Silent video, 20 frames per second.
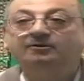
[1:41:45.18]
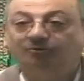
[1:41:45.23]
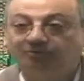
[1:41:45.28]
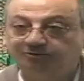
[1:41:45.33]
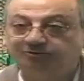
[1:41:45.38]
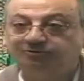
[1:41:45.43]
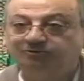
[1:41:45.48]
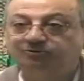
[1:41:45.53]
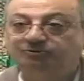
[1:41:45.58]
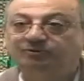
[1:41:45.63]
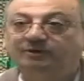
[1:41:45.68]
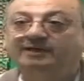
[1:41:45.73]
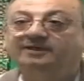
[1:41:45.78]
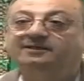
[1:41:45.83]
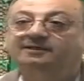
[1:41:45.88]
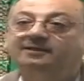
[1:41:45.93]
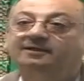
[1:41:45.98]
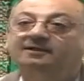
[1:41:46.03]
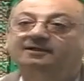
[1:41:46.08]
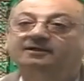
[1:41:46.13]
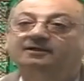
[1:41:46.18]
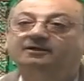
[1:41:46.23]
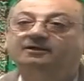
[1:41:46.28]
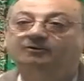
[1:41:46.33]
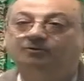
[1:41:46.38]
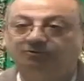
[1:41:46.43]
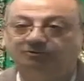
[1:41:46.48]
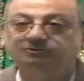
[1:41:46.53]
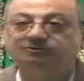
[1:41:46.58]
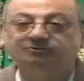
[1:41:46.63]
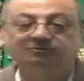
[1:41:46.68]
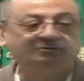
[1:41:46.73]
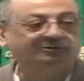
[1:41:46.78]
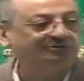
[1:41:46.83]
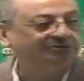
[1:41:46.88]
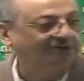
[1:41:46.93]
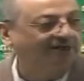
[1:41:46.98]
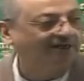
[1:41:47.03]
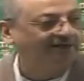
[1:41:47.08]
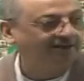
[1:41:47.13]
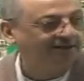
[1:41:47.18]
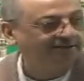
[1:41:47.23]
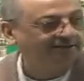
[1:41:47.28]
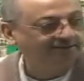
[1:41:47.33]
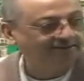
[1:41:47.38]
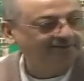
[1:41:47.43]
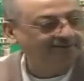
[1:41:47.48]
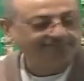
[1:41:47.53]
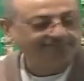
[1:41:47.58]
khushu and huzu, inshallah